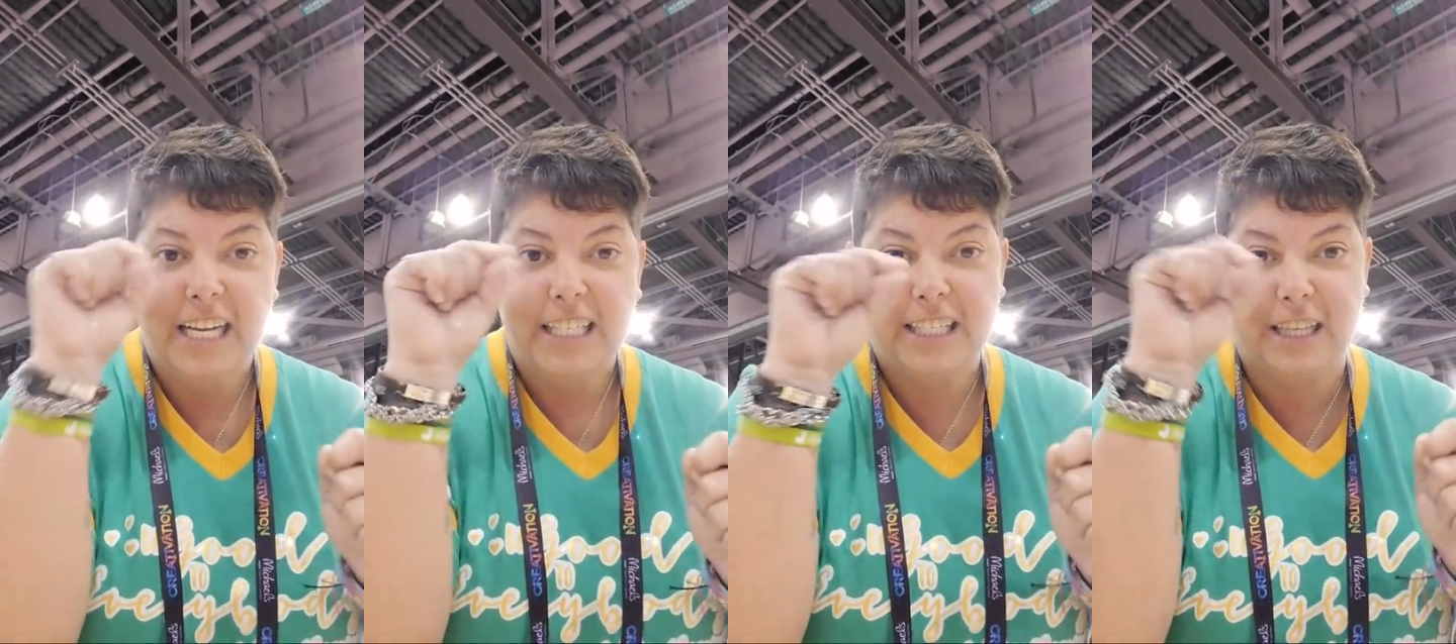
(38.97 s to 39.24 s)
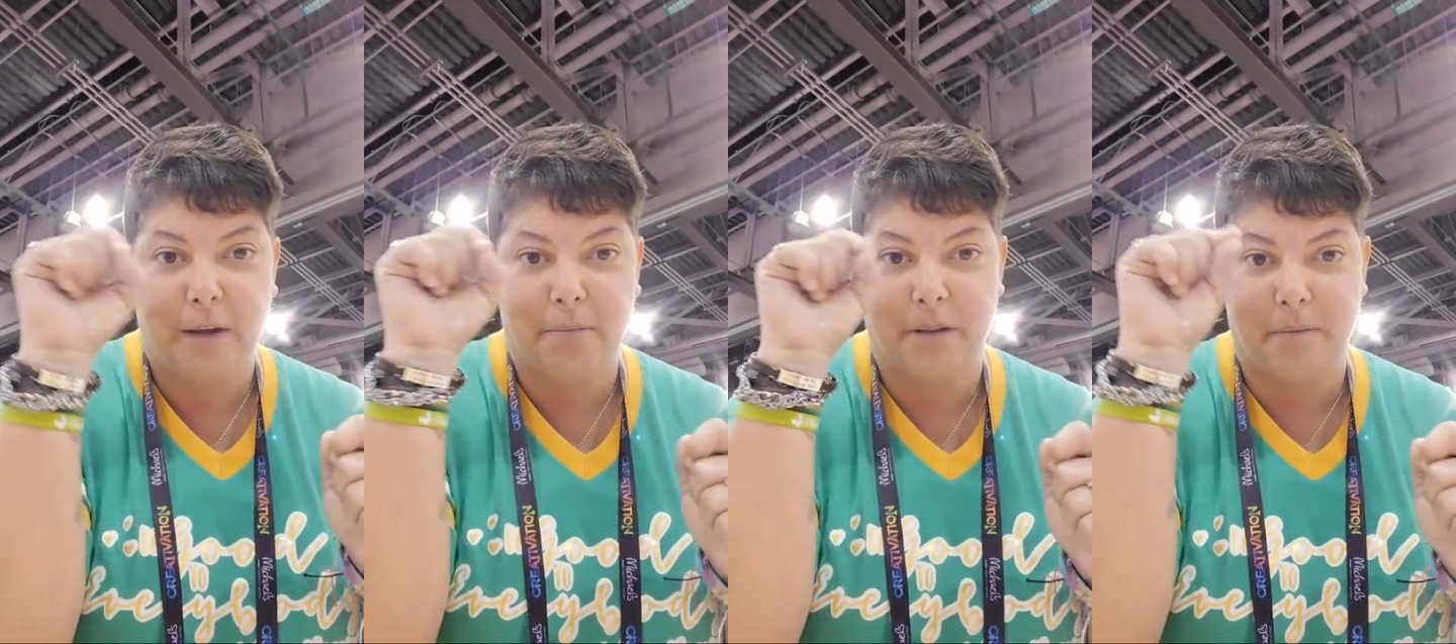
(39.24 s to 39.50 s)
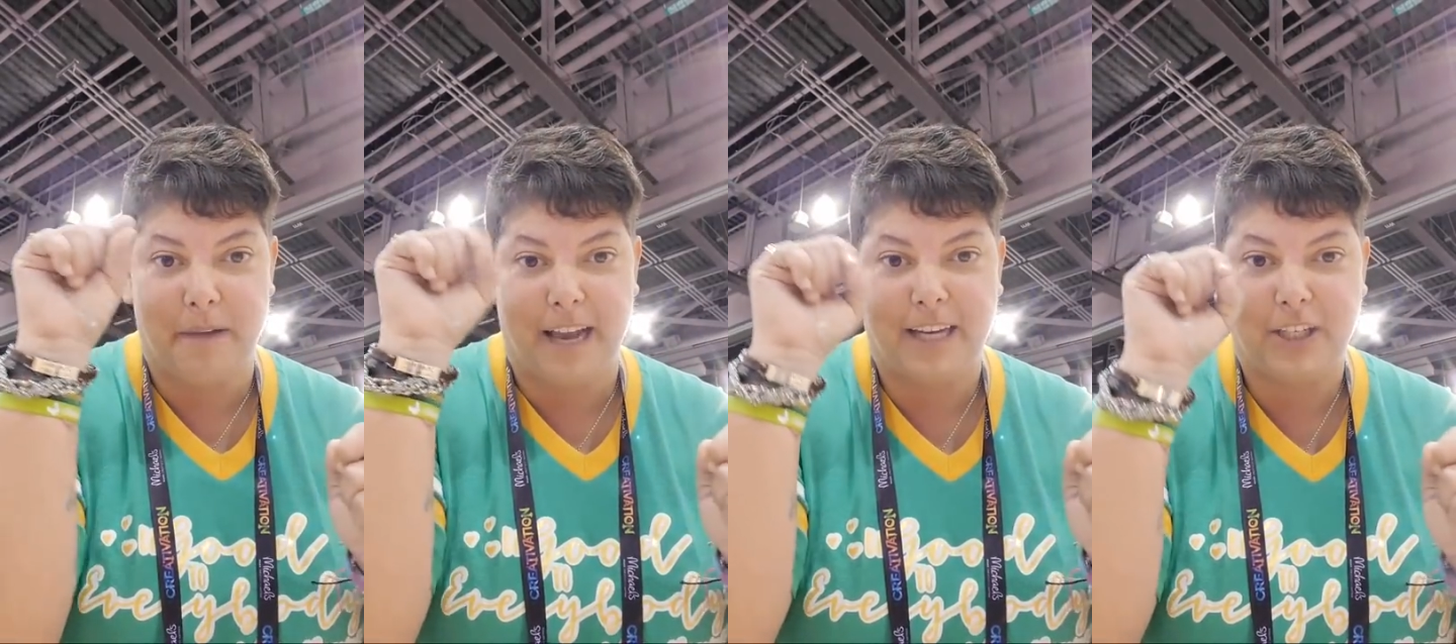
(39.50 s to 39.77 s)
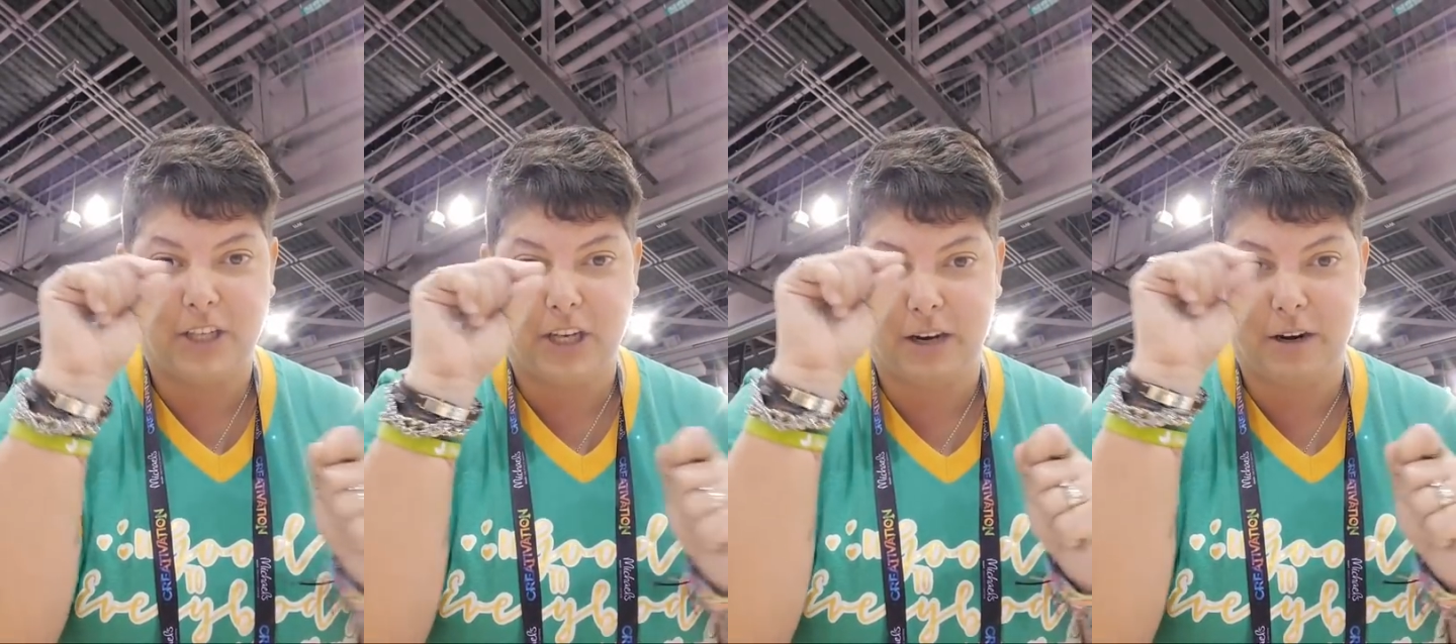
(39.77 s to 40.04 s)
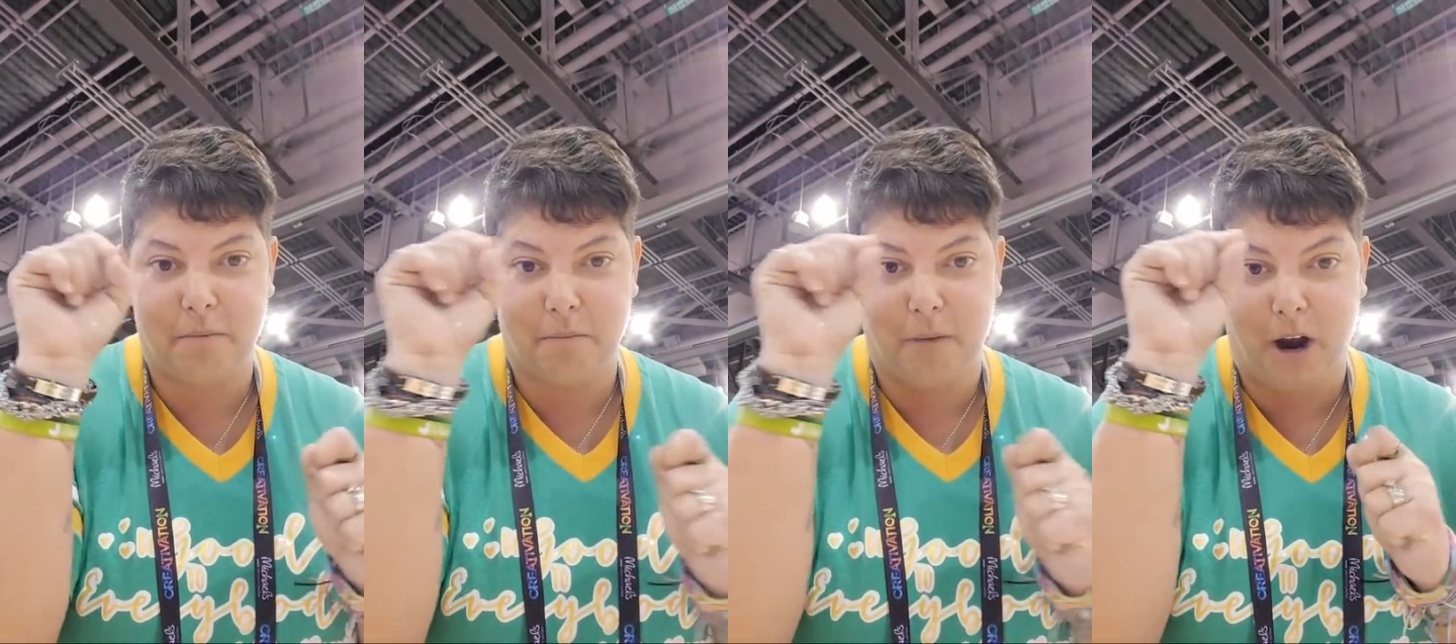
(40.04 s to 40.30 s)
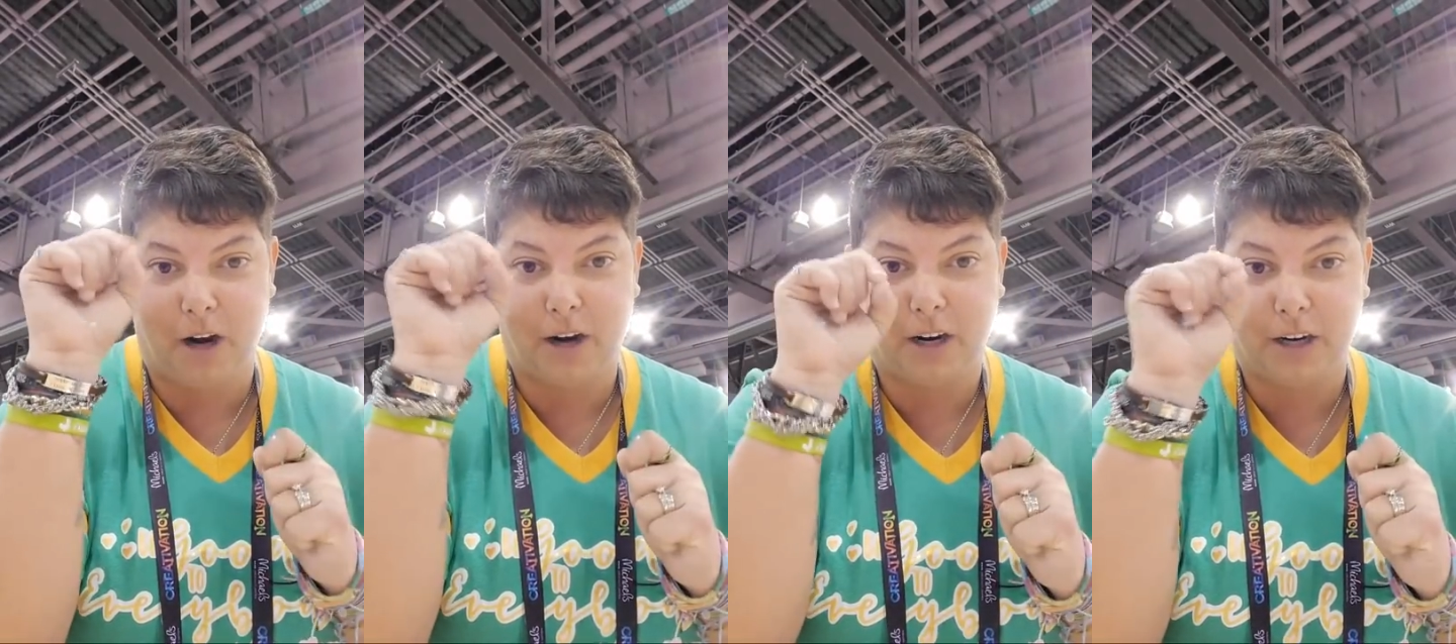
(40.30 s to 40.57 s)
sublimation
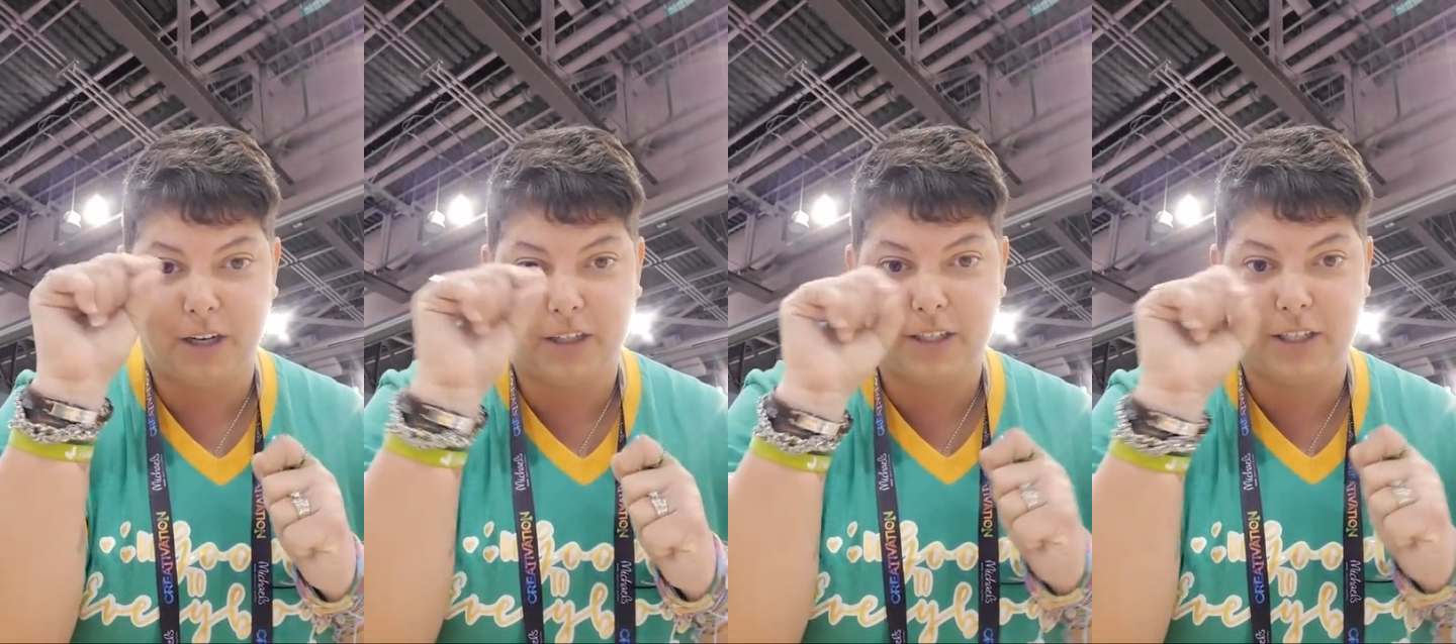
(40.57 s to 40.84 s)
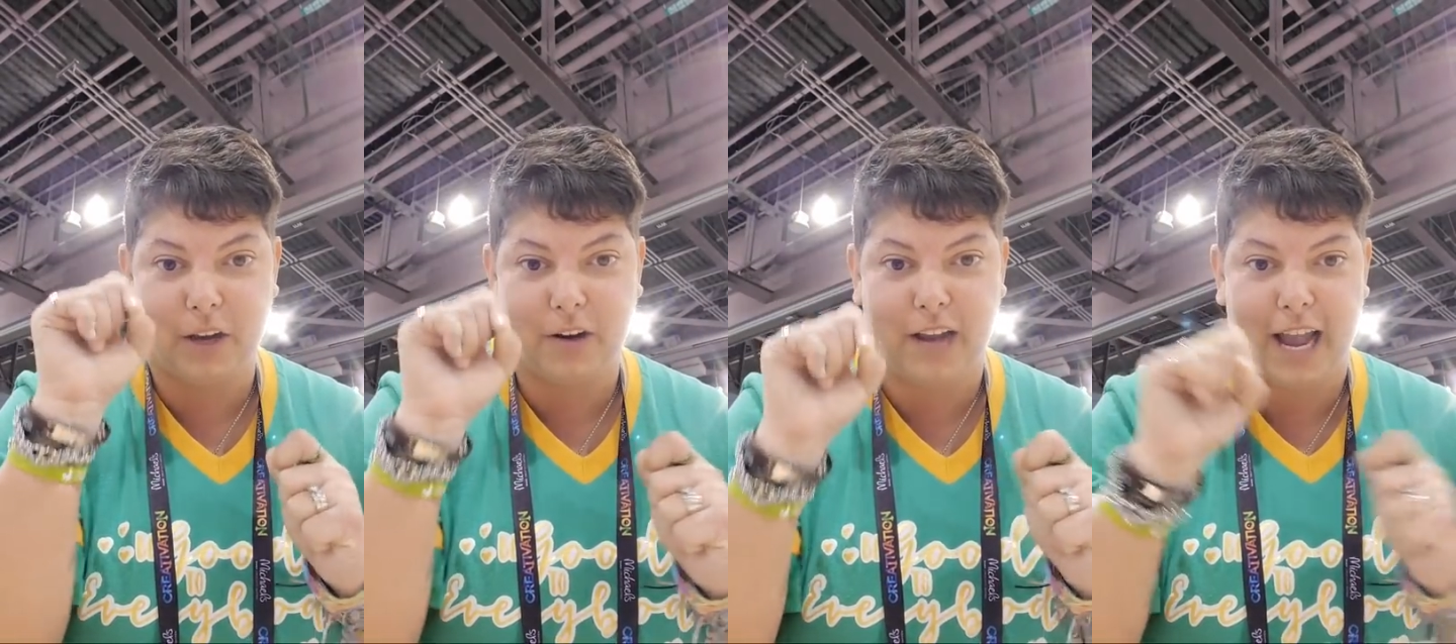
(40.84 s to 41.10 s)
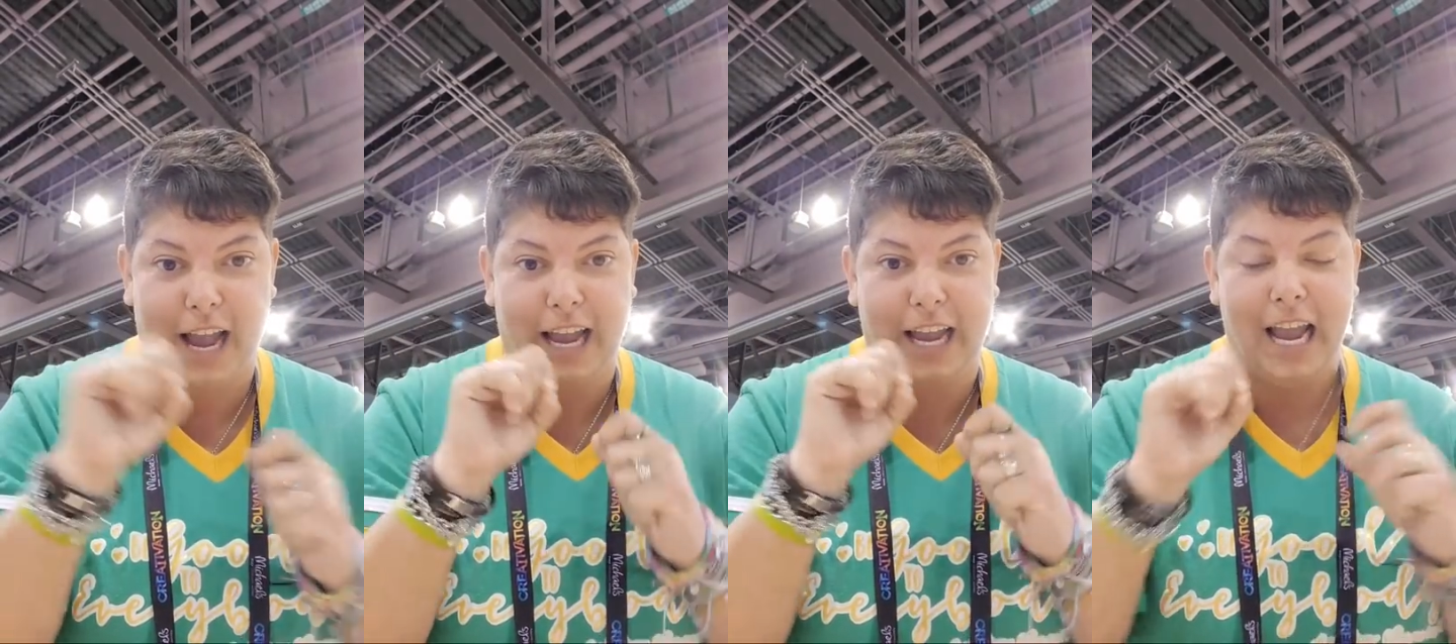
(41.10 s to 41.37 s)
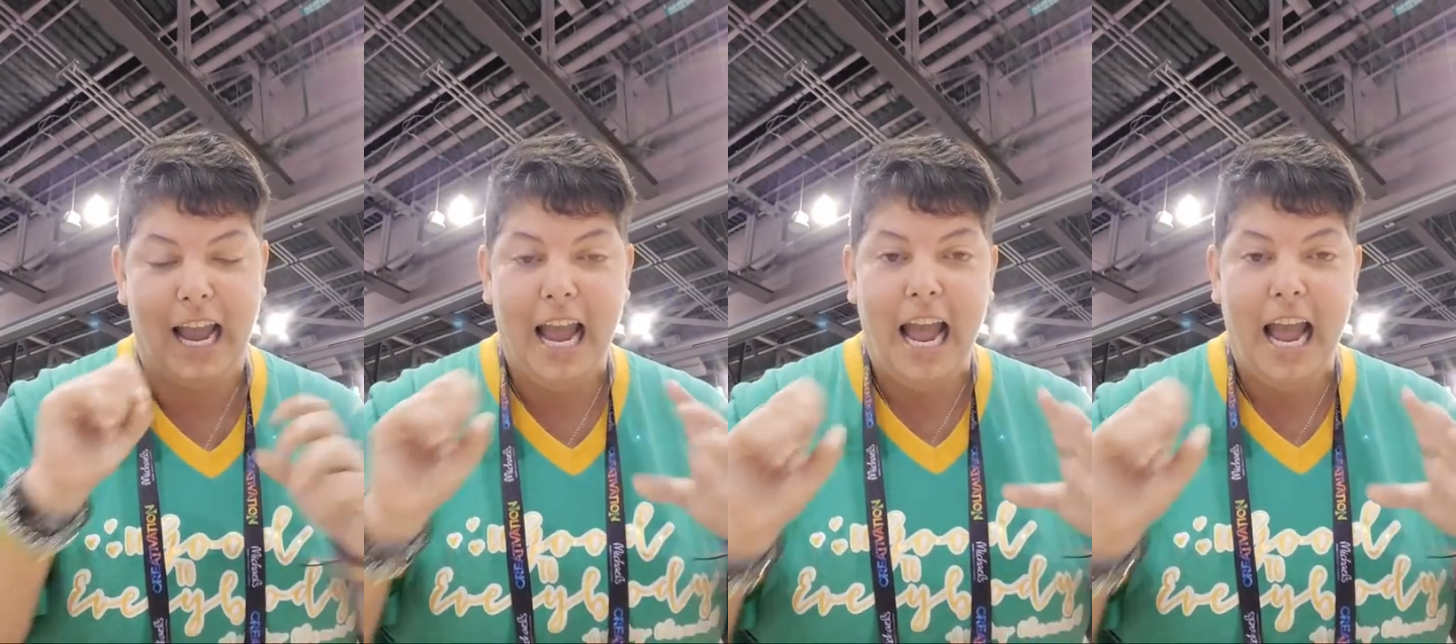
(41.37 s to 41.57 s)
markers, okay?